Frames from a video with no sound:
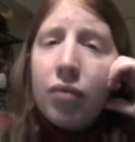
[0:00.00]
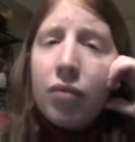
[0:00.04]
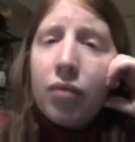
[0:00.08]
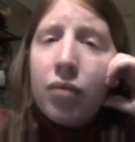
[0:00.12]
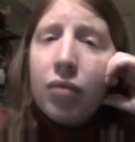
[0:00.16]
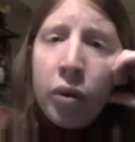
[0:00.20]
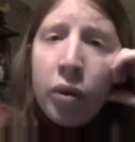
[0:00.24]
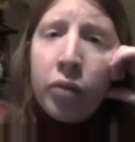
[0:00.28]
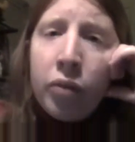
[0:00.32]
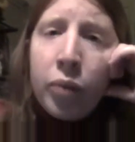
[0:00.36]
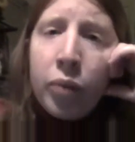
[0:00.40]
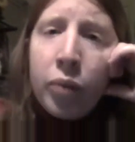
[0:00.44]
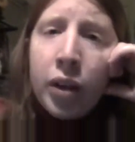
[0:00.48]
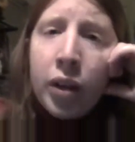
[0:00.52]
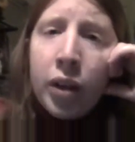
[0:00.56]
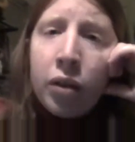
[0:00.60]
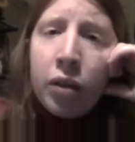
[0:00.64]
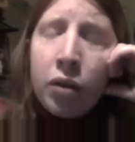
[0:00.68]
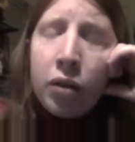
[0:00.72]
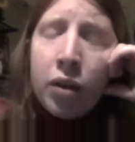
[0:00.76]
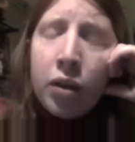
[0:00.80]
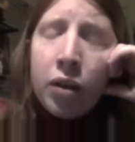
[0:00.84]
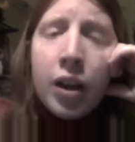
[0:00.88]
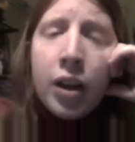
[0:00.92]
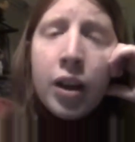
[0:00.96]
he would have
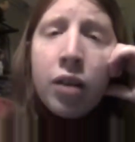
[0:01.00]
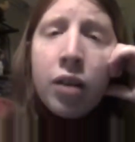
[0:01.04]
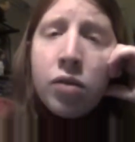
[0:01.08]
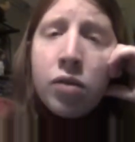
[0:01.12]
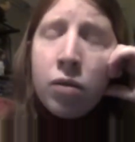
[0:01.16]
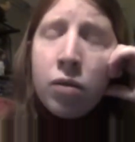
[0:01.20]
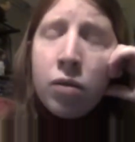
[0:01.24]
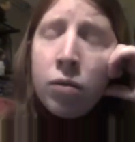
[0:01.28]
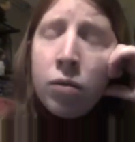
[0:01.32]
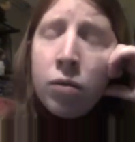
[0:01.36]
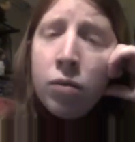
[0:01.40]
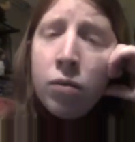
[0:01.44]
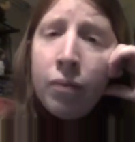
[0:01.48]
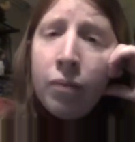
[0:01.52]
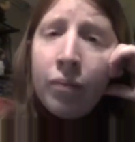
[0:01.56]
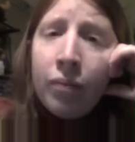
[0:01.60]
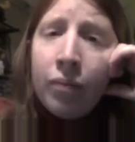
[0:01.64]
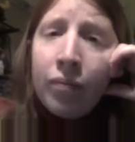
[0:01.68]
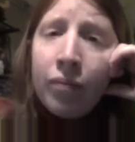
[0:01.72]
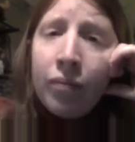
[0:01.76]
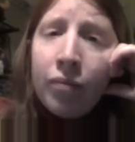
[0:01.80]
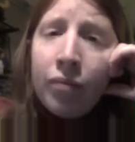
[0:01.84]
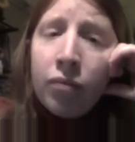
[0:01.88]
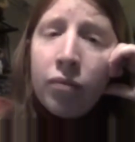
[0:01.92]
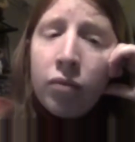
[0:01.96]
been 30 years old.
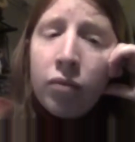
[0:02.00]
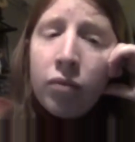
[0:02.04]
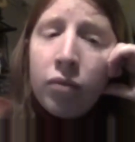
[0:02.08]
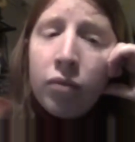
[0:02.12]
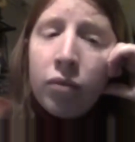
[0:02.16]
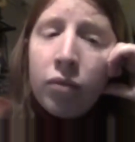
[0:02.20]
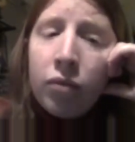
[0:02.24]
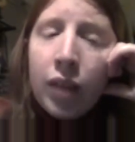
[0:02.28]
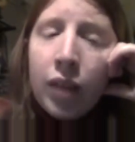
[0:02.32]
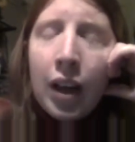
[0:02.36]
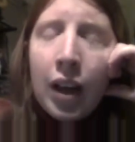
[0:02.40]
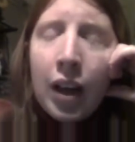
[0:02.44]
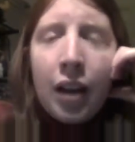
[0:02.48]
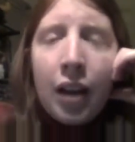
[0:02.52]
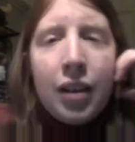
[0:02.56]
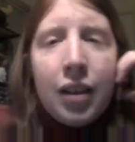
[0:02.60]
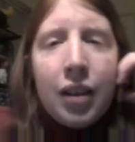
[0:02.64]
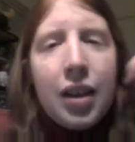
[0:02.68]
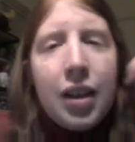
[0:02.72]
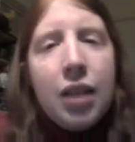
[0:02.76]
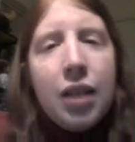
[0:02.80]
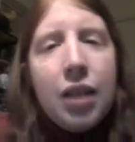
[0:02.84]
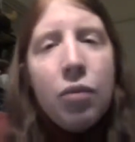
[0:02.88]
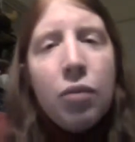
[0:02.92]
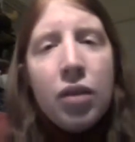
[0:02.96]

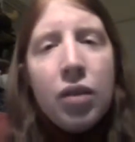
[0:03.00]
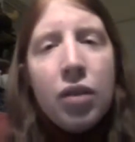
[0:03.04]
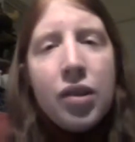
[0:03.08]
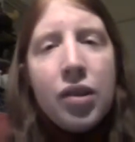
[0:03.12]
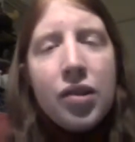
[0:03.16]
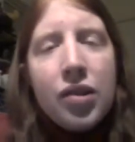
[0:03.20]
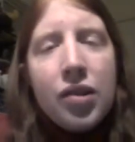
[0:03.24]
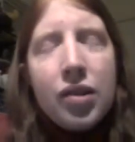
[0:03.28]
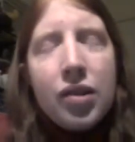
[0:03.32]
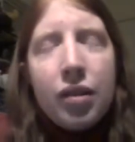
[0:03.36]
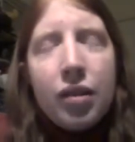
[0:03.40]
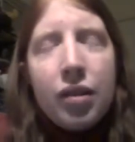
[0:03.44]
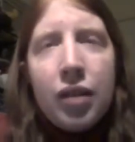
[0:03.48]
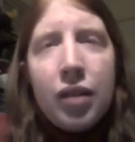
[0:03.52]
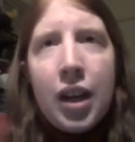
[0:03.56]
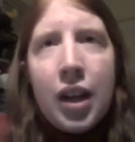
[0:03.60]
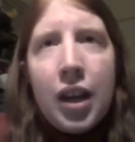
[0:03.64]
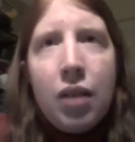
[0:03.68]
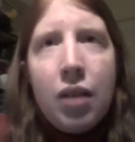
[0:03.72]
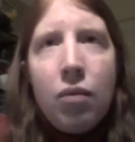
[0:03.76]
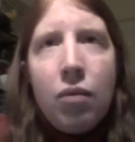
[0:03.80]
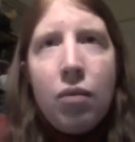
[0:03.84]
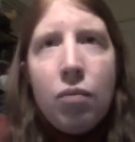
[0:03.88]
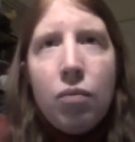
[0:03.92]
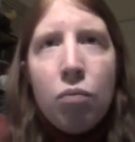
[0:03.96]
And he was
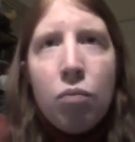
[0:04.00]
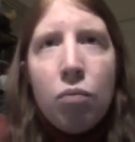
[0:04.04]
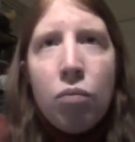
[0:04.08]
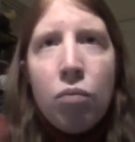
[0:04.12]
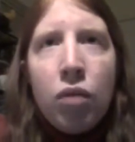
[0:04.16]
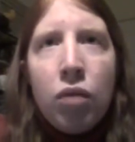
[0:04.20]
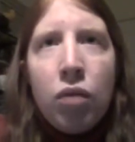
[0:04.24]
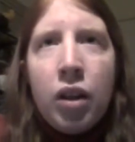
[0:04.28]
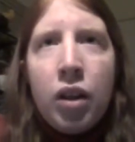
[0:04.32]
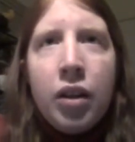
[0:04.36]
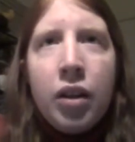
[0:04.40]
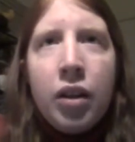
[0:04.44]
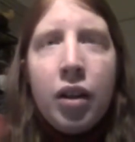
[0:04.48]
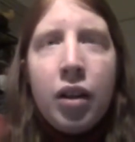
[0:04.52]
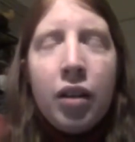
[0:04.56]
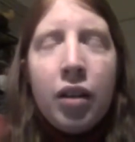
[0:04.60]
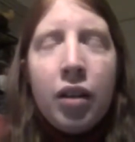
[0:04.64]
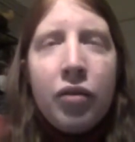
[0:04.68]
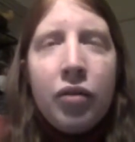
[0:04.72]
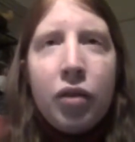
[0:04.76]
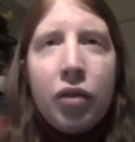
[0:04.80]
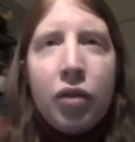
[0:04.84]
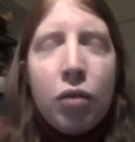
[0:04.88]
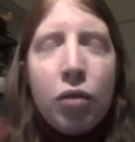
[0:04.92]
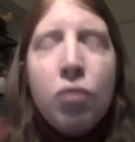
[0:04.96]
like one
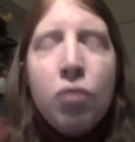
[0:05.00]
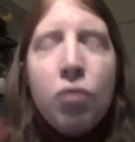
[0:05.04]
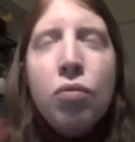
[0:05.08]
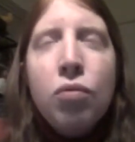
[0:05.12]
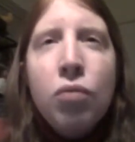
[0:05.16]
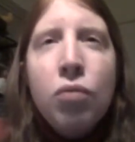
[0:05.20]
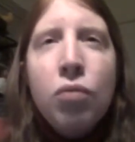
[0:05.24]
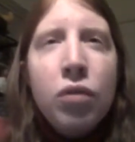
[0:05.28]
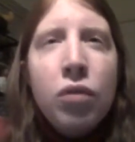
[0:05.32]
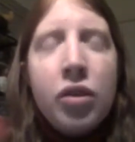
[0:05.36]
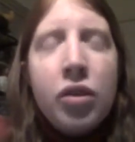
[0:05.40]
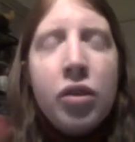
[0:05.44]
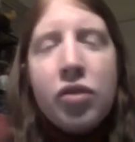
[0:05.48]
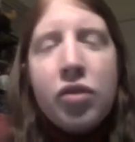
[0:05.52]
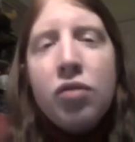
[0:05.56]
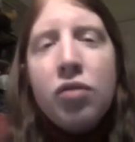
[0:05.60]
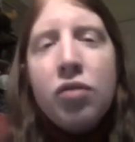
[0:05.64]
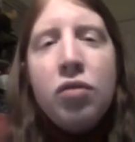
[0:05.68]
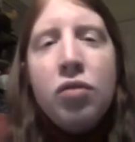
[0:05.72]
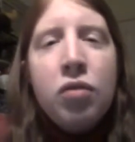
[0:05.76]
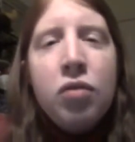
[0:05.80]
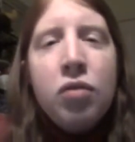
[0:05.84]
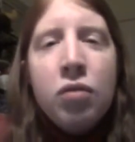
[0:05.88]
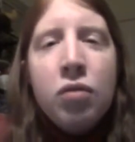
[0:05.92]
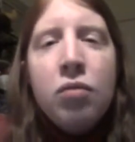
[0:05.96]
of the
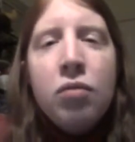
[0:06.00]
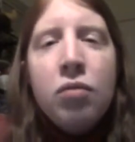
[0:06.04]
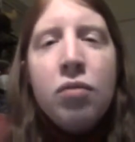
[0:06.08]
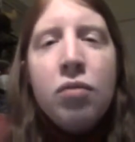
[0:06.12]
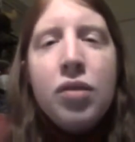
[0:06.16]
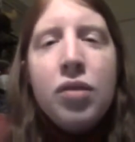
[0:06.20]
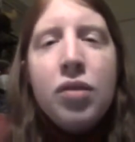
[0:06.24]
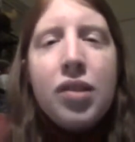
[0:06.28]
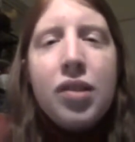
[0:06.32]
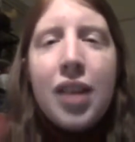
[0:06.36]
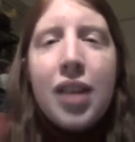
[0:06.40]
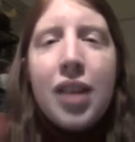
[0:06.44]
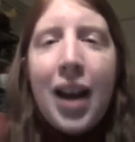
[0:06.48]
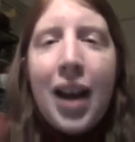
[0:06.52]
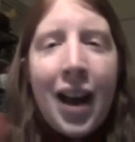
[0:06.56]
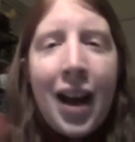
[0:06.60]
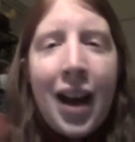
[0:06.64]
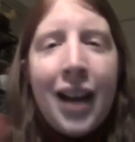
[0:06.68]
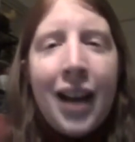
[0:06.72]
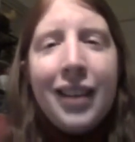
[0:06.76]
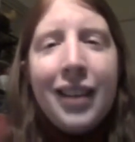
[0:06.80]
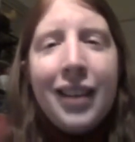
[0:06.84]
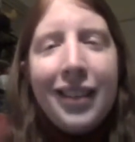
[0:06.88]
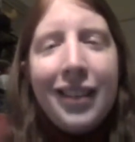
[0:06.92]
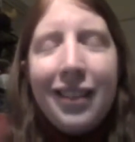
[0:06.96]
coolest dudes
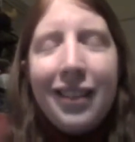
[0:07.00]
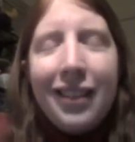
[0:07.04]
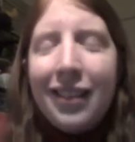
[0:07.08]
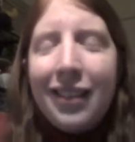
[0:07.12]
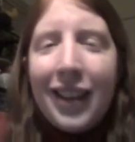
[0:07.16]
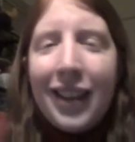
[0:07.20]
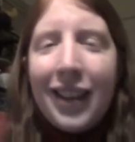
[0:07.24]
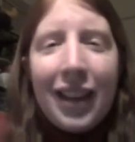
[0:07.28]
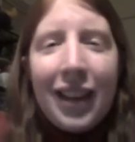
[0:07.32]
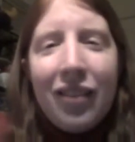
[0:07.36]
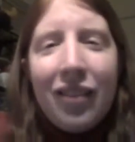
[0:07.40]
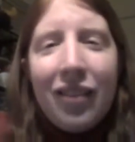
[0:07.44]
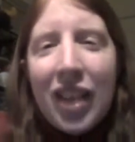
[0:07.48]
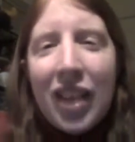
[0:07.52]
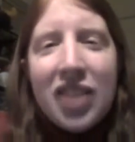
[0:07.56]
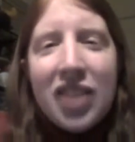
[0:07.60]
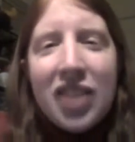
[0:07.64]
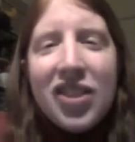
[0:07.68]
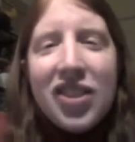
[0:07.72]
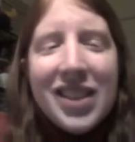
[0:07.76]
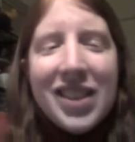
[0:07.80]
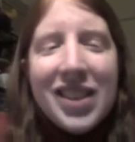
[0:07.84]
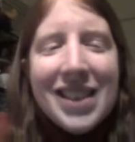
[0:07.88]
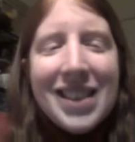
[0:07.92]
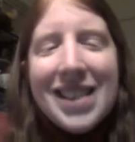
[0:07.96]
at the
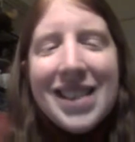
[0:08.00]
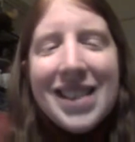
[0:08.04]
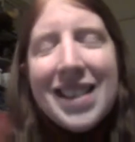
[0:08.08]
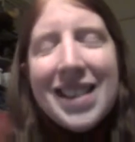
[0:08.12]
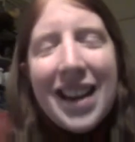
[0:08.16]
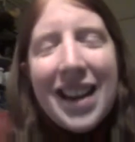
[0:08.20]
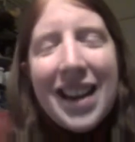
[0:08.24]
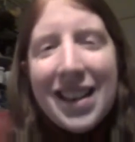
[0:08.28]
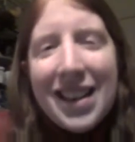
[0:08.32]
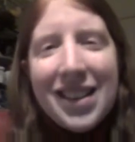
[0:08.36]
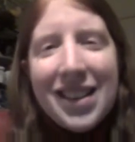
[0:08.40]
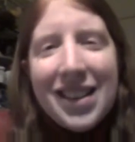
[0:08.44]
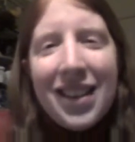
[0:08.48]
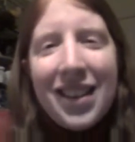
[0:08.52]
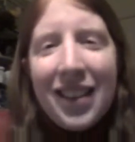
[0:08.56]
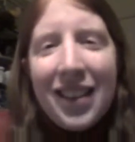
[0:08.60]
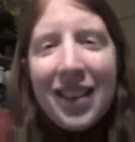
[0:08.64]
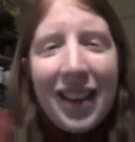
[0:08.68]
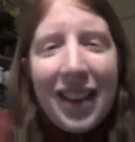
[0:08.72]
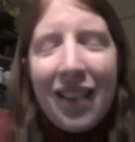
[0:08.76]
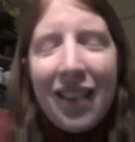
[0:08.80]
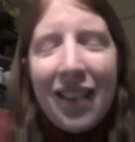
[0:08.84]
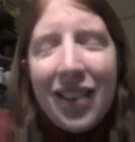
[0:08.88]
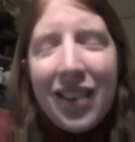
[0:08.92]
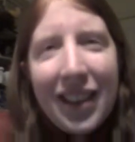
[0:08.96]
conventions that I
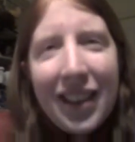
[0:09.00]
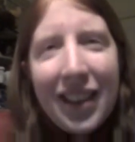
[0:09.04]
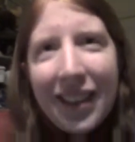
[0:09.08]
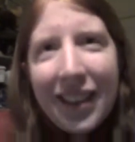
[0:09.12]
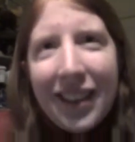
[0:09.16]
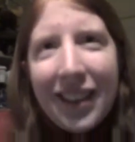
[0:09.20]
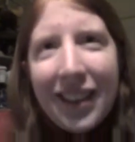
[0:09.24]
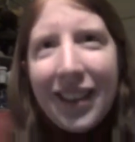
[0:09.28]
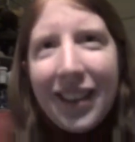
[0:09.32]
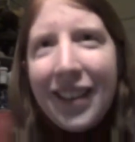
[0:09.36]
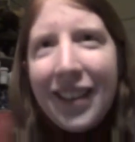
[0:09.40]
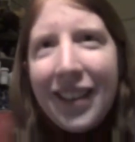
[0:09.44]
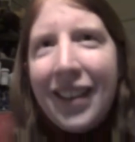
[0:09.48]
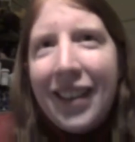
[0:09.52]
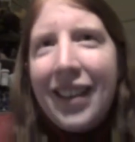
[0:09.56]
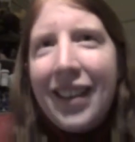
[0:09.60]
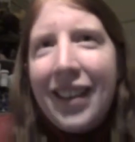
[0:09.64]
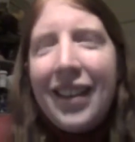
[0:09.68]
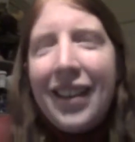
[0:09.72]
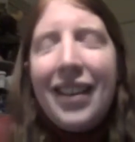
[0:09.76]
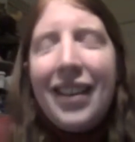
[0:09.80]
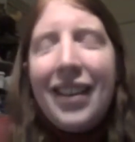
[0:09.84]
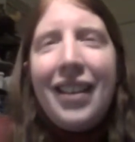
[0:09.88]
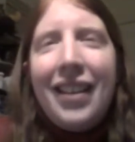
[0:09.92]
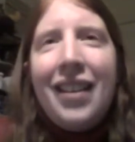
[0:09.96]
saw every year.
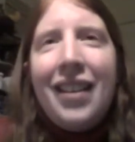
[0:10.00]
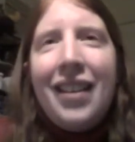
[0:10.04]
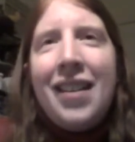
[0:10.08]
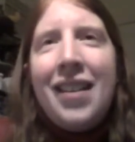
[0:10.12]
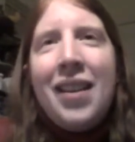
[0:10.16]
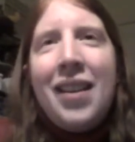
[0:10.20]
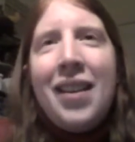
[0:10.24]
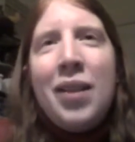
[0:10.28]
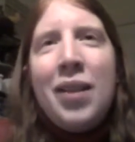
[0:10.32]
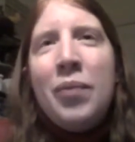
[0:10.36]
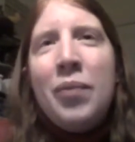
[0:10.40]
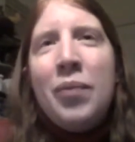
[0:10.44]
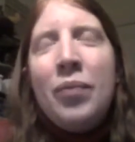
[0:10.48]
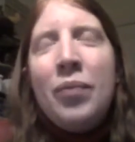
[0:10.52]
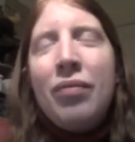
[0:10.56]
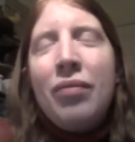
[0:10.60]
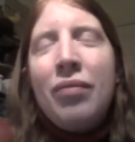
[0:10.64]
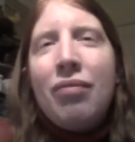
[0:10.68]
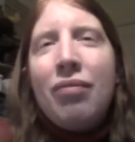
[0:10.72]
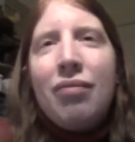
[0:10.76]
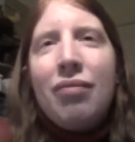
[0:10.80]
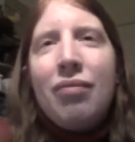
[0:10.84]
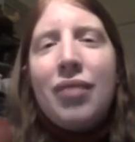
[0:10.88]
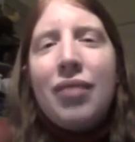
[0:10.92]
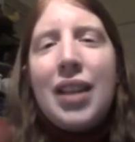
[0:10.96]
Um,
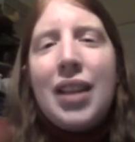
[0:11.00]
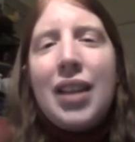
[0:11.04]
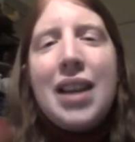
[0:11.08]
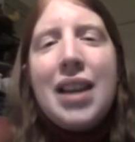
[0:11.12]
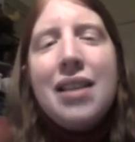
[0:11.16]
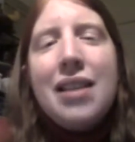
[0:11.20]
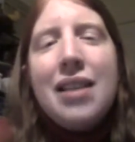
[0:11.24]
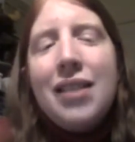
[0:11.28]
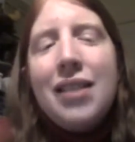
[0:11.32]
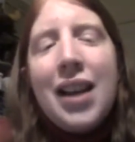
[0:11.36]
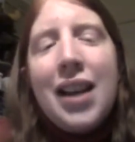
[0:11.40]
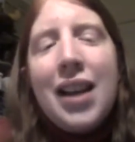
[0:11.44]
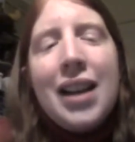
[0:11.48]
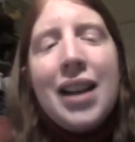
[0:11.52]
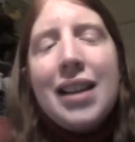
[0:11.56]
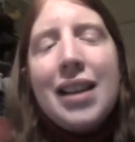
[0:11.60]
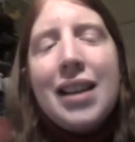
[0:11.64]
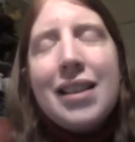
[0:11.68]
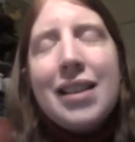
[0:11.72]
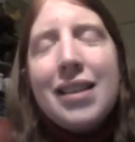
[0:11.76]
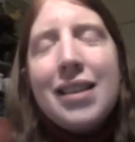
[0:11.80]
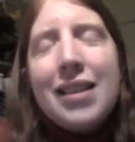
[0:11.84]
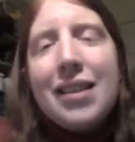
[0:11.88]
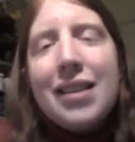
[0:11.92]
he liked